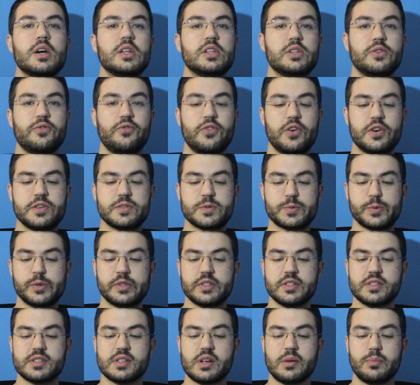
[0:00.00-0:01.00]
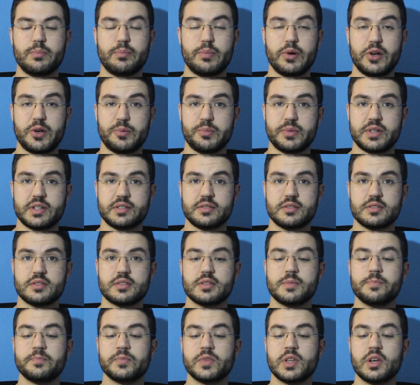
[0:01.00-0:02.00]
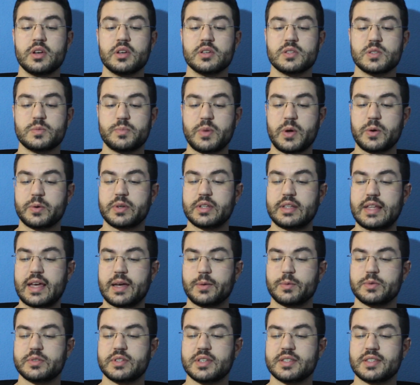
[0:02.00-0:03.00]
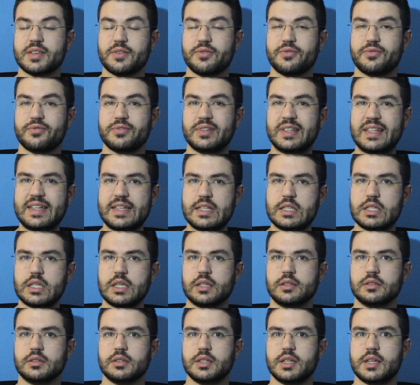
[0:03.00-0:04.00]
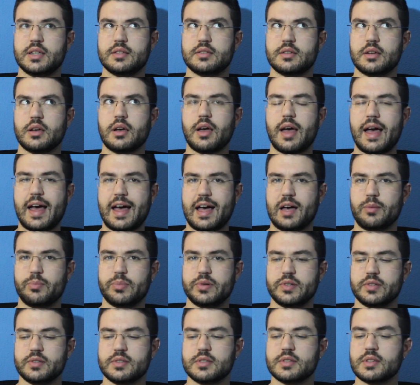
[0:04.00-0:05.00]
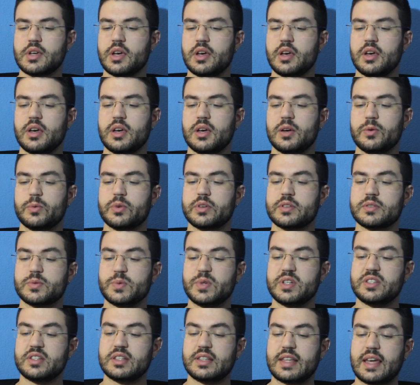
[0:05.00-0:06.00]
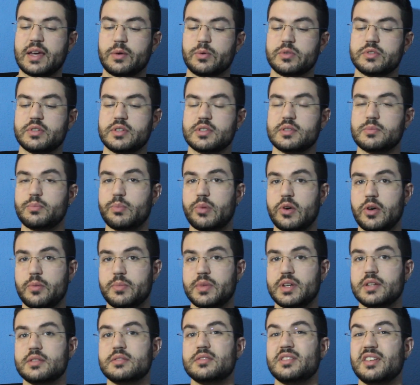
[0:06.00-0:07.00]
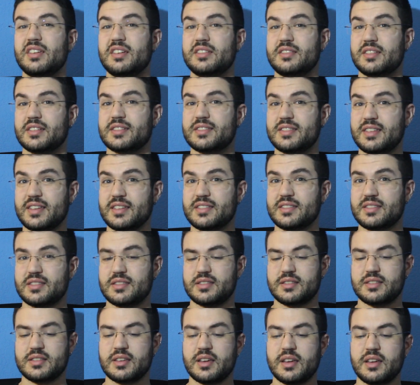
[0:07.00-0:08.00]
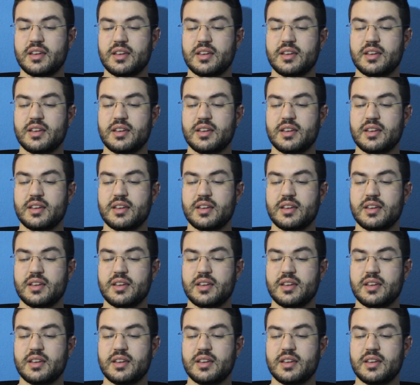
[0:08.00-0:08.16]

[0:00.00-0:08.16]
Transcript: The first one is permanence. Spoken language is fleeting, it happens, whereas written language is permanent, it exists.